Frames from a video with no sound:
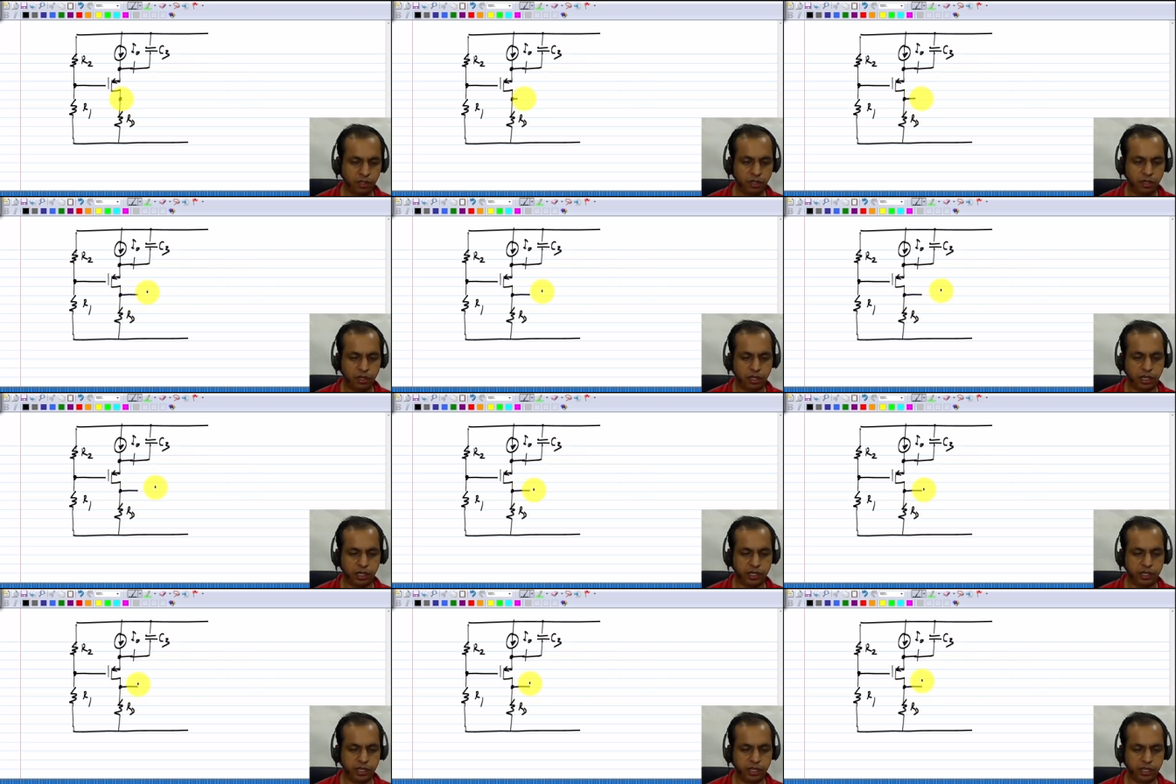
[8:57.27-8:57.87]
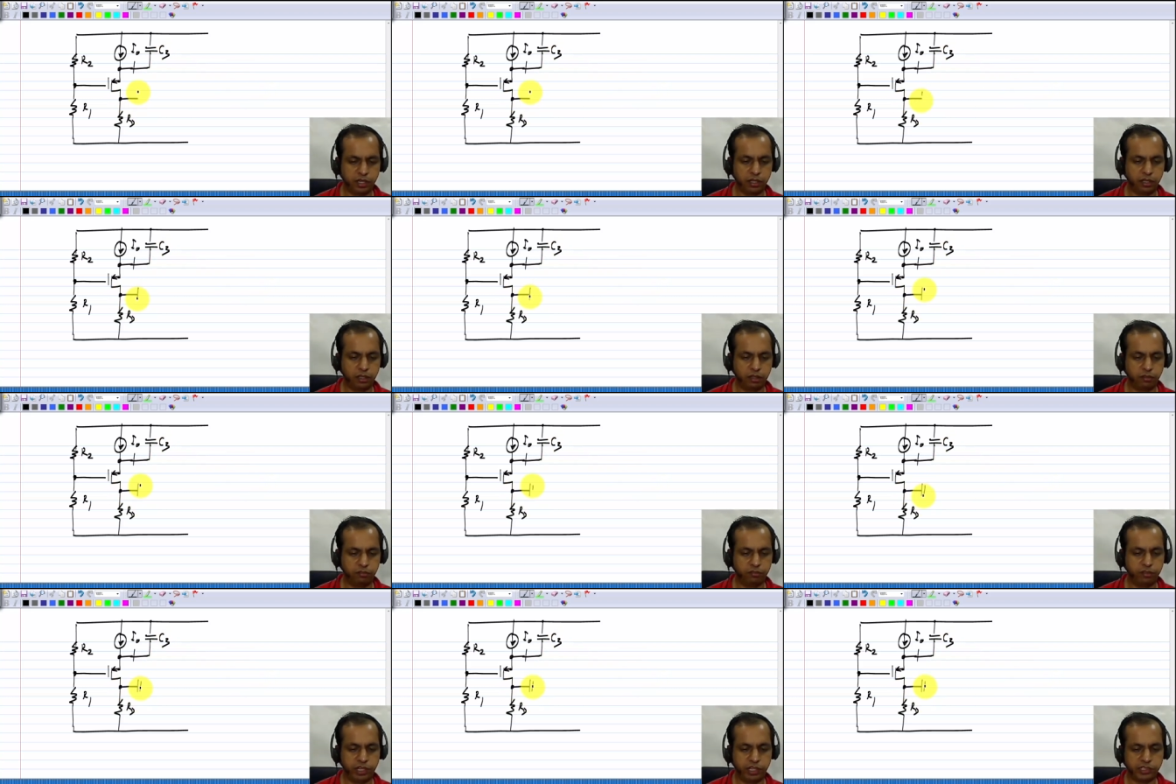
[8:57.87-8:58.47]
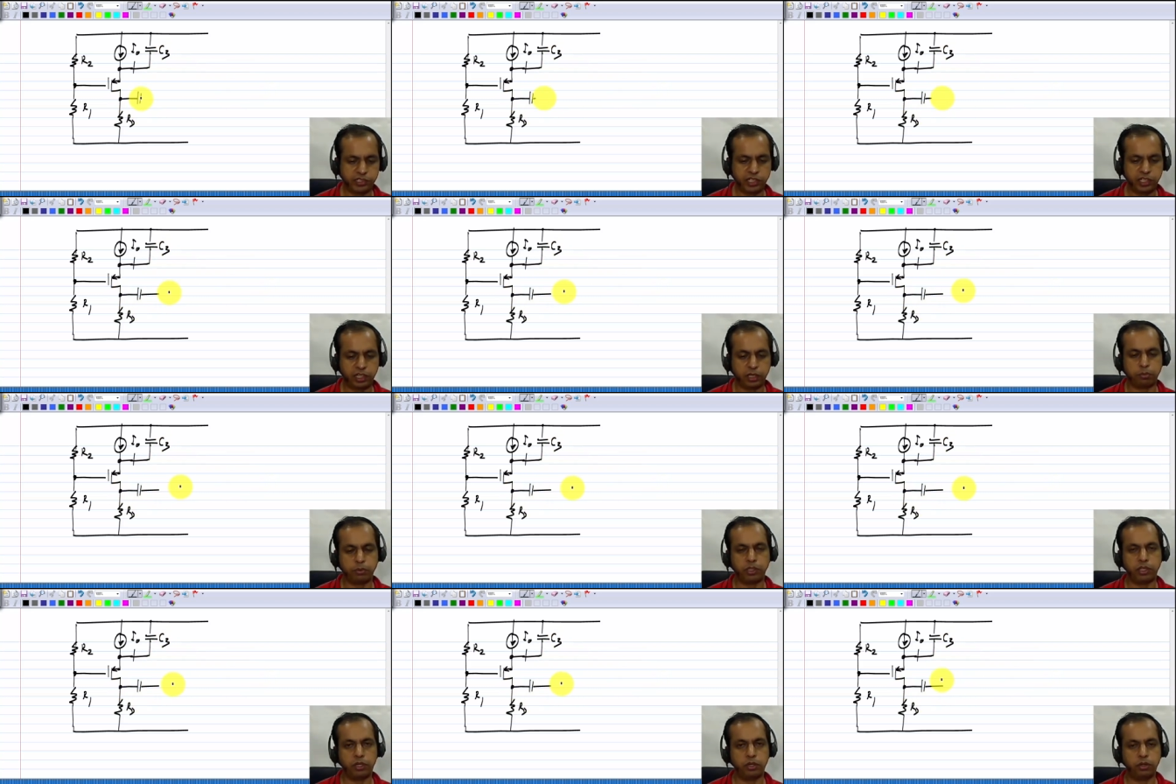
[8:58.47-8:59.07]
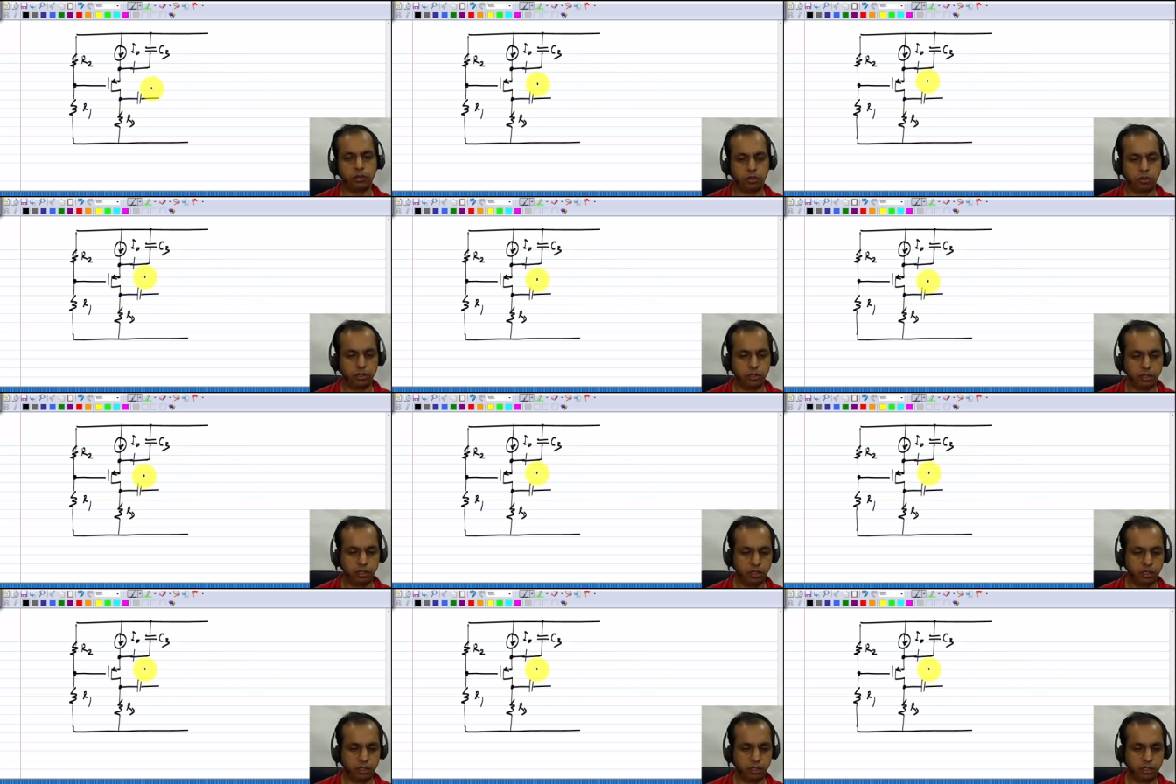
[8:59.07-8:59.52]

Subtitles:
And here we AC couple the load